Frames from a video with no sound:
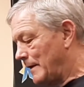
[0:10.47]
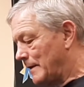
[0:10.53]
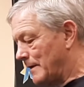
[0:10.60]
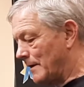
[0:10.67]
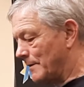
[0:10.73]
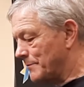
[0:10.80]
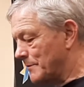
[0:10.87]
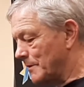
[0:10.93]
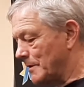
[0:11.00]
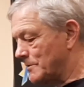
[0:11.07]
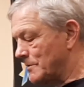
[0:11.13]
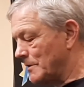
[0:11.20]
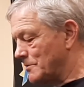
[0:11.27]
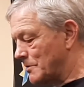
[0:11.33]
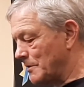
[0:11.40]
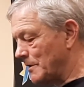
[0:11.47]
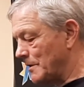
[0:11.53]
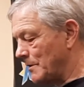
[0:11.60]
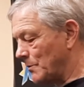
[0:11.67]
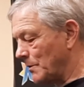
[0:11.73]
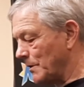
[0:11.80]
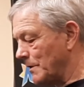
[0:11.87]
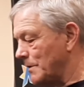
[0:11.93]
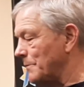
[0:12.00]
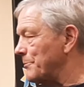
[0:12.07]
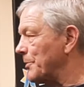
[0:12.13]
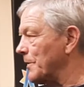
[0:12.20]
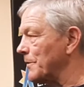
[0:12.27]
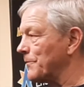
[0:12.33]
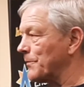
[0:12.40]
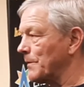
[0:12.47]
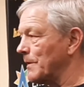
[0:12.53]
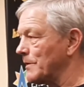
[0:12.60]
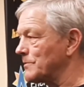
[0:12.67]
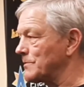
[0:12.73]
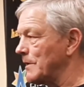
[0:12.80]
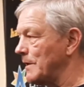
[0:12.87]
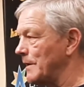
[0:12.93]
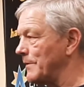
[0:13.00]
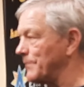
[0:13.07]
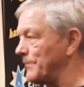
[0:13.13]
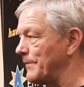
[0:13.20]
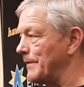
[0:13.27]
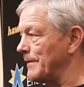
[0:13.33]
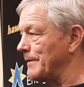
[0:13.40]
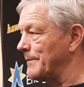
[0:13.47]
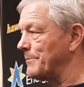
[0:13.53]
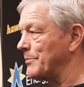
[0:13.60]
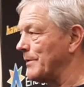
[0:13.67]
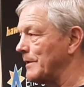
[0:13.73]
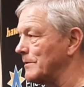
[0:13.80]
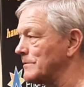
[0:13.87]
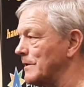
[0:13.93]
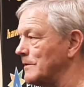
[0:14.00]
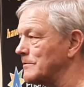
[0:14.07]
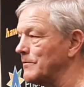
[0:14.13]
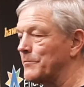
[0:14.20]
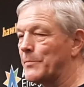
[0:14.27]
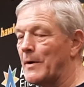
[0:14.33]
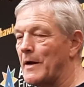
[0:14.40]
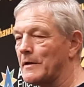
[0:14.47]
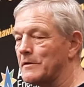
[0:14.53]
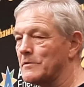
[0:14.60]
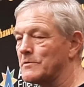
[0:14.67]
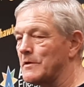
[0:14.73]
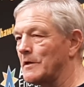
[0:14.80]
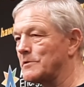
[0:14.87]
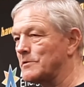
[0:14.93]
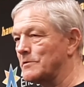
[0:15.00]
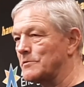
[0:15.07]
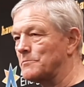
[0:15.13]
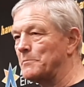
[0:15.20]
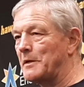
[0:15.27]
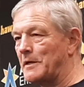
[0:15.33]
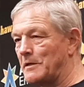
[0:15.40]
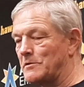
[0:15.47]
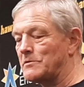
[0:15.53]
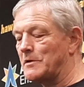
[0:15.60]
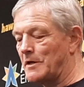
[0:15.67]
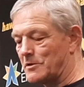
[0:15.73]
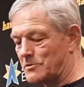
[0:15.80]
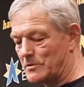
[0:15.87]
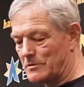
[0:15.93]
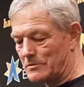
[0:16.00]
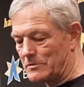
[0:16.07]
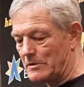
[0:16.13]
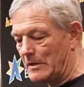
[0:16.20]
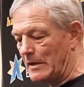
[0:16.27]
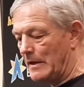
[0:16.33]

you know, it's, it's a really good period for us to have uh, pretty intensive practice sessions, meeting sessions,